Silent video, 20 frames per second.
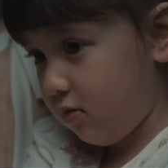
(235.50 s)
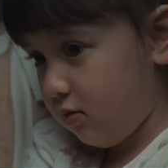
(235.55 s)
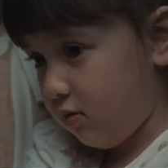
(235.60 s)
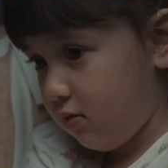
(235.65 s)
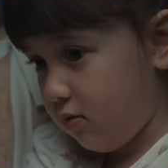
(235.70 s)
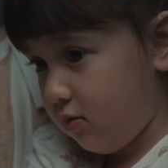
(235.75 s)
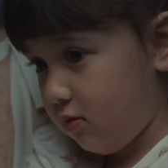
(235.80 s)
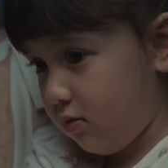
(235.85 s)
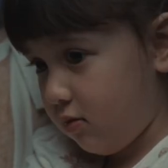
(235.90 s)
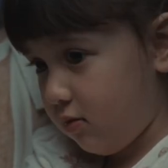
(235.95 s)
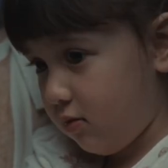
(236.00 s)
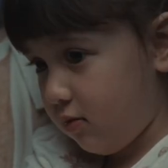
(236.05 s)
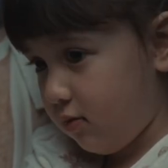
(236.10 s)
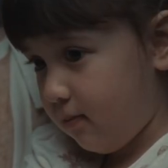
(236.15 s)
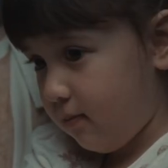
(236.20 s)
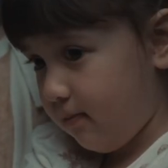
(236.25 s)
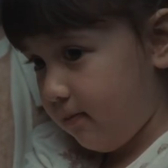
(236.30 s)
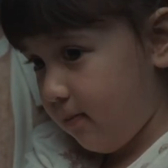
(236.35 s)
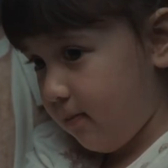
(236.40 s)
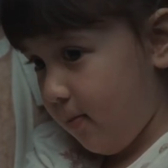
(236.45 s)

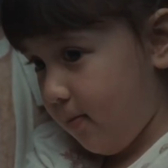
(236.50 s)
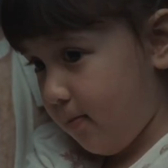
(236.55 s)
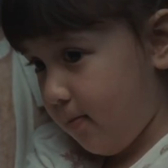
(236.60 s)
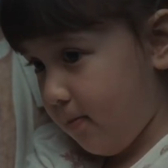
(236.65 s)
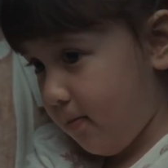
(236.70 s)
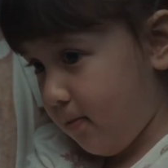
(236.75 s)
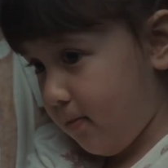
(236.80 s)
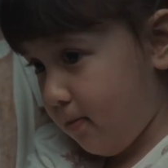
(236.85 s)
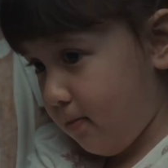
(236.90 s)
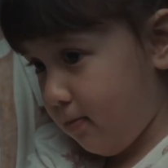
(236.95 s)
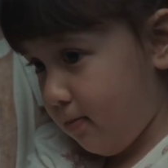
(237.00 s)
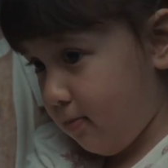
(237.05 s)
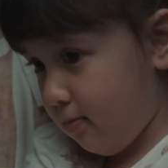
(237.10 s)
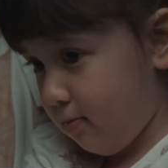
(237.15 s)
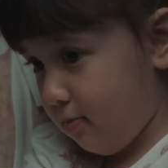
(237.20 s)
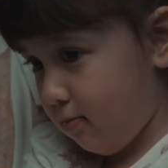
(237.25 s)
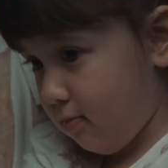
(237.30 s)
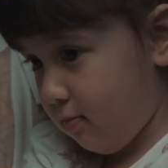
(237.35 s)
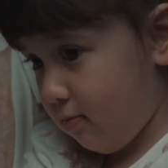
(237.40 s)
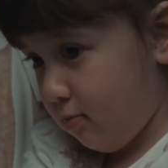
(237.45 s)

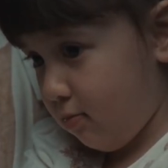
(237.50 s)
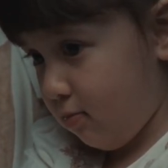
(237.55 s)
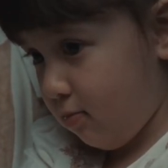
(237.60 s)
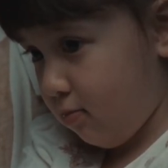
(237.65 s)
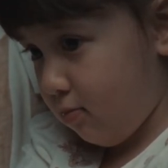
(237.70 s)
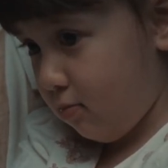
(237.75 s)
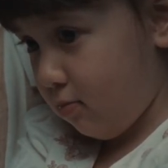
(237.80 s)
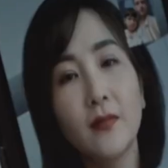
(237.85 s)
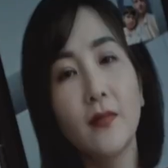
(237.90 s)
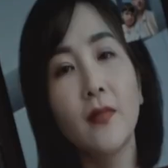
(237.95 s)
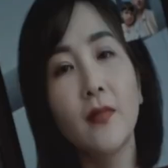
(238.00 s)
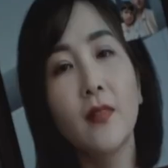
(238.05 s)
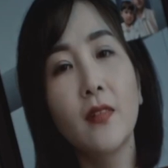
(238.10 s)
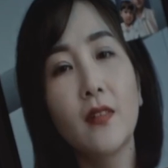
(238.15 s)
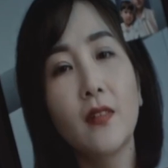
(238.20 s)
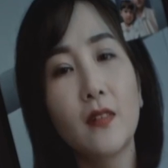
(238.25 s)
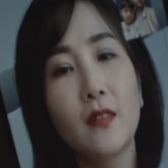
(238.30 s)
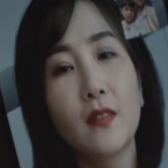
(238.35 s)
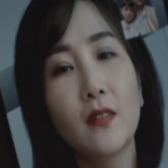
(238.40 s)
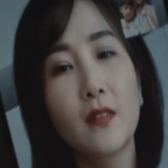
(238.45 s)

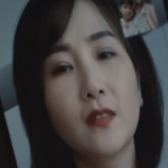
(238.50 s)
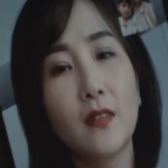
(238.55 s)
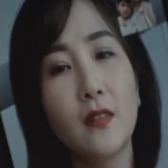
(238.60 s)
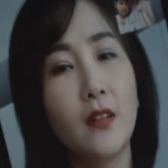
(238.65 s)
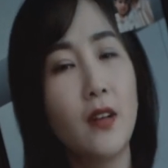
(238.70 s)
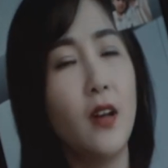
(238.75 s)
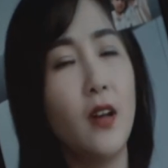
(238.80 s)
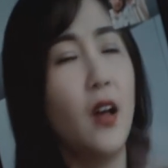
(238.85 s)
Nothing is said.